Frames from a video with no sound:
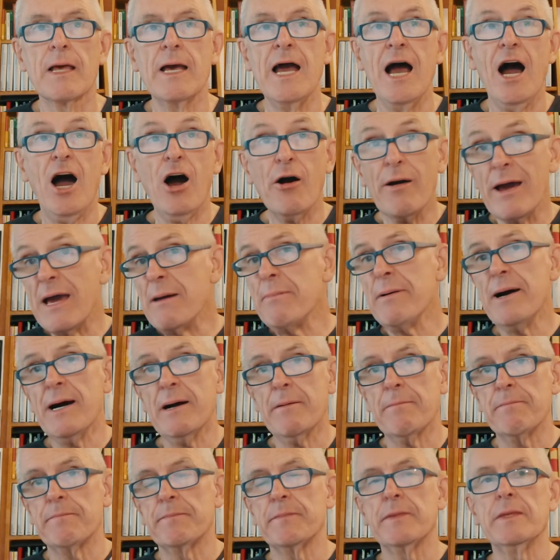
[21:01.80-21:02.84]
However,
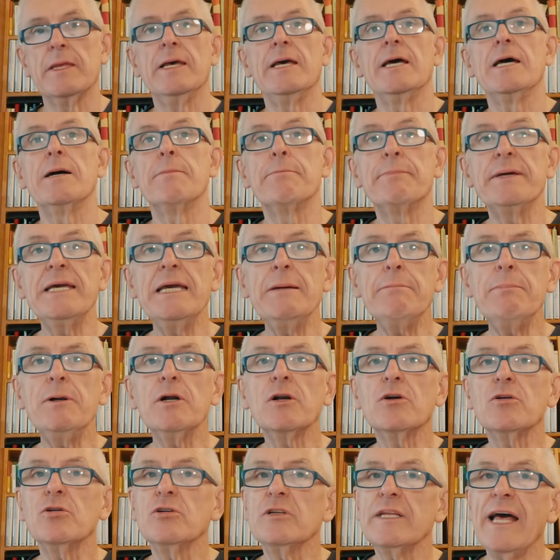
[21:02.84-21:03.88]
people
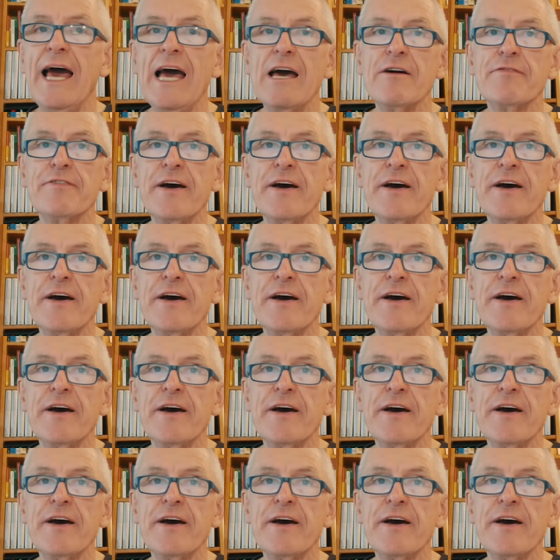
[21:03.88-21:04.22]
could have